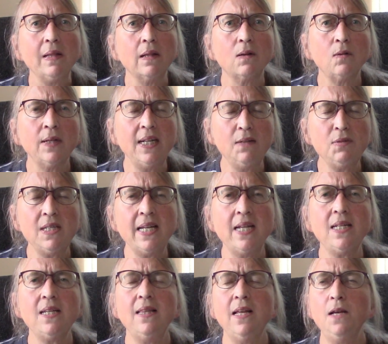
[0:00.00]
little gifts
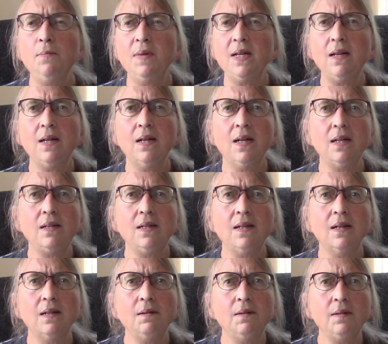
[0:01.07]
sent to them
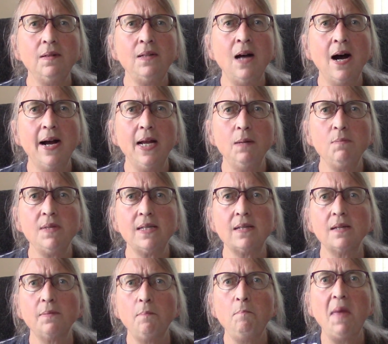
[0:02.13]
at times,
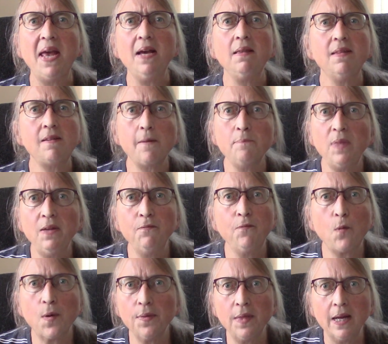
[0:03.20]
make something
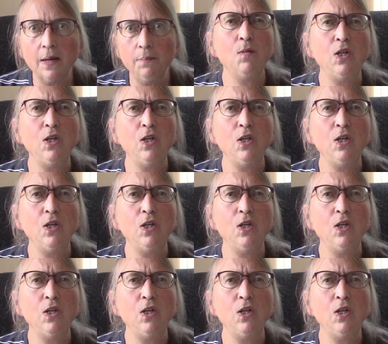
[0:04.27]
for them.